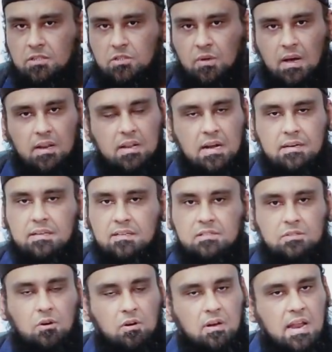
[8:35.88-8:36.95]
So Allah
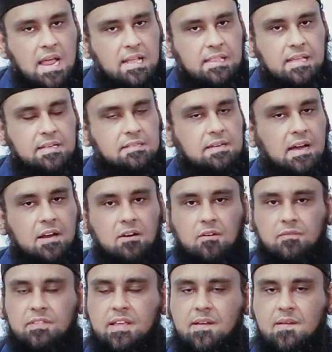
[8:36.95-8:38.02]
does not like these kind
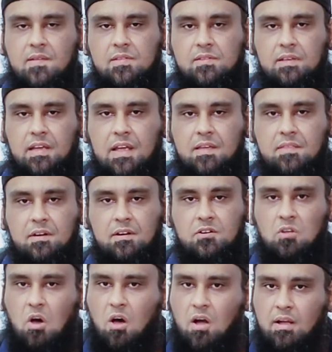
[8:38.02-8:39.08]
of things. Either
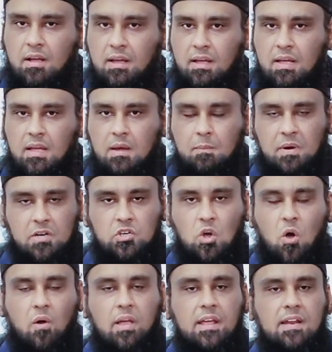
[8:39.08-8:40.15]
talk, but
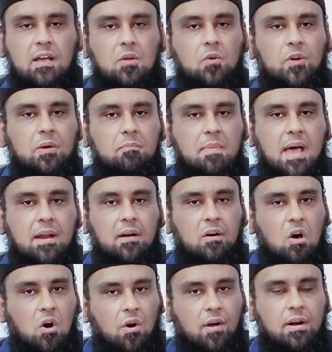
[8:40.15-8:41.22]
talk in a good
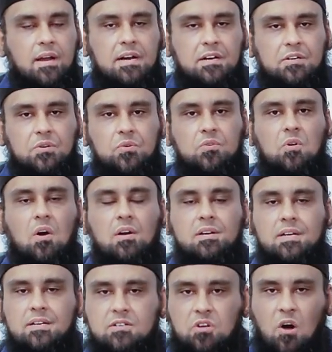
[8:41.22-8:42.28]
manner, or do
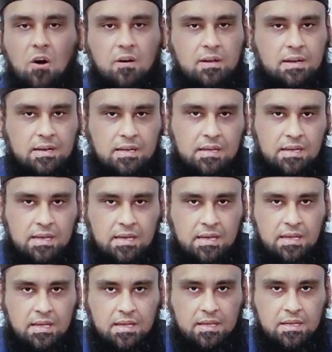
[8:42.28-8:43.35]
not talk.
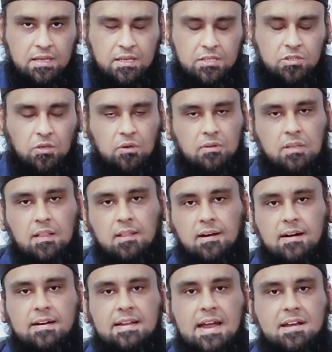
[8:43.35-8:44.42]
So the
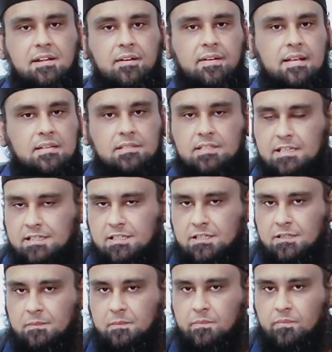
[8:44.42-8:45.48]
third category is
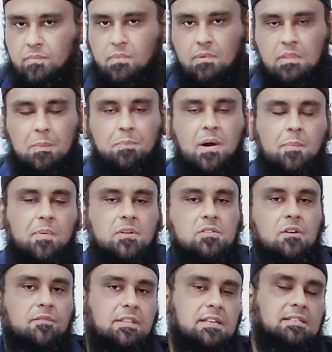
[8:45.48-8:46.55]
this. The
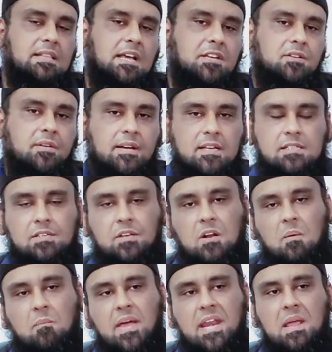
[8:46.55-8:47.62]
purpose of this lecture is, you
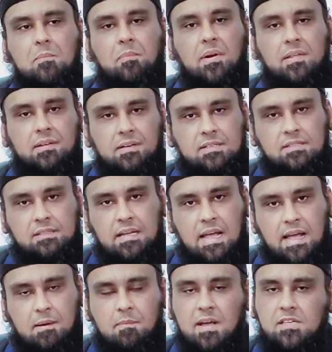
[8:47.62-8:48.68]
know, many brothers
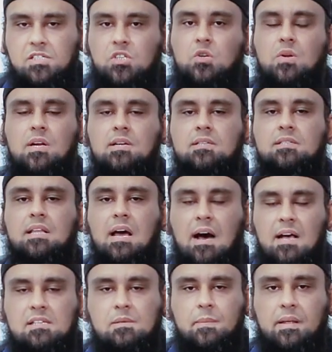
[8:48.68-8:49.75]
and my students, they
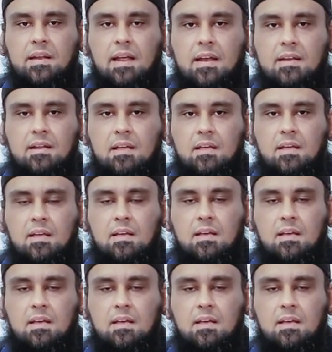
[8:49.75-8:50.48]
ask me that,